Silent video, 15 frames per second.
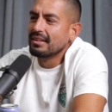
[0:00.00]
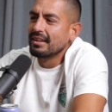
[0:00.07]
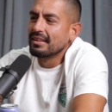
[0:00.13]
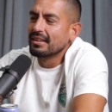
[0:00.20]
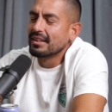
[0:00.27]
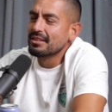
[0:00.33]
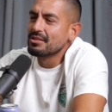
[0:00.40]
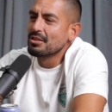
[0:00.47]
And
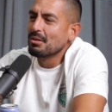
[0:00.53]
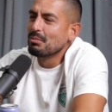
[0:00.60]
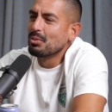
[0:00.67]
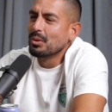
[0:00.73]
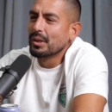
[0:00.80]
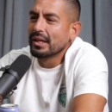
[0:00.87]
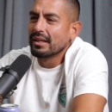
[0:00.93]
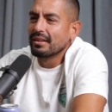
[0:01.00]
then at some
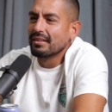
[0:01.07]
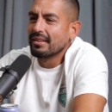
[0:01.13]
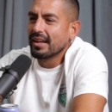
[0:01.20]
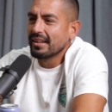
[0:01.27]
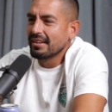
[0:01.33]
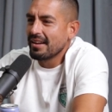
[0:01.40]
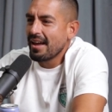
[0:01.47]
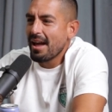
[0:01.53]
point
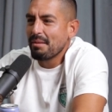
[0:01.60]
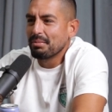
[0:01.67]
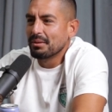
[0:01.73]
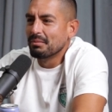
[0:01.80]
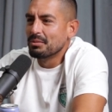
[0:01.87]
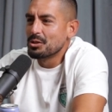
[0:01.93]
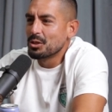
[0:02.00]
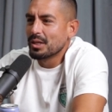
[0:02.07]
that can
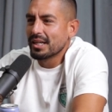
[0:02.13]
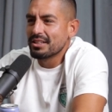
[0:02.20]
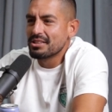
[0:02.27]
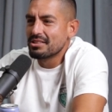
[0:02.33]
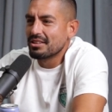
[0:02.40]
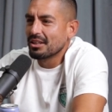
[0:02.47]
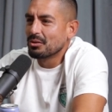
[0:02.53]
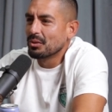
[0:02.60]
happen, but you got to
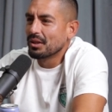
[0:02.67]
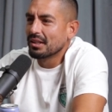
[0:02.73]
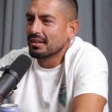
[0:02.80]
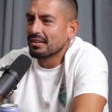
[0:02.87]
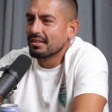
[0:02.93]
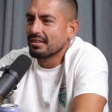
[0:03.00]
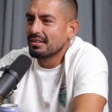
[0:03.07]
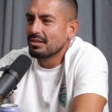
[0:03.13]
stick with
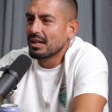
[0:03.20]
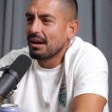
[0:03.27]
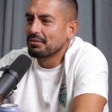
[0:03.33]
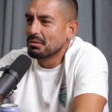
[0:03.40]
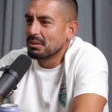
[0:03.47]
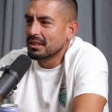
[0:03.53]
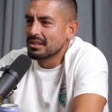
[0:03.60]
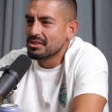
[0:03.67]
it. You have
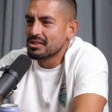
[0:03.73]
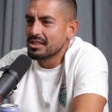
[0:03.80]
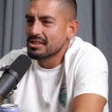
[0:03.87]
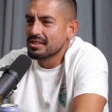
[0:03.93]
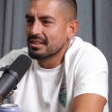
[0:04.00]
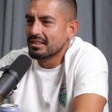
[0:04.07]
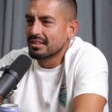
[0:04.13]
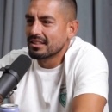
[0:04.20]
to be
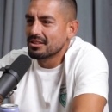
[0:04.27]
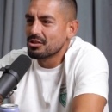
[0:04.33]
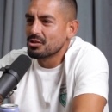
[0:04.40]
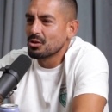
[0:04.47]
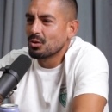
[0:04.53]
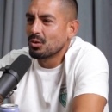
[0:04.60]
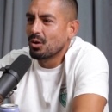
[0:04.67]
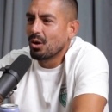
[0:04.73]
consistent and it's
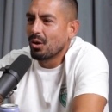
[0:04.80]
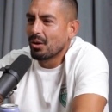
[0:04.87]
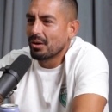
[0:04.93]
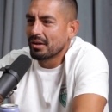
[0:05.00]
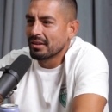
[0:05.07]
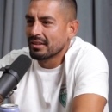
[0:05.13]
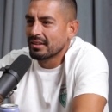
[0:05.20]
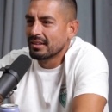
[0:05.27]
so
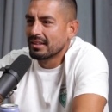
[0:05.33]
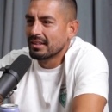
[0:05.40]
hard.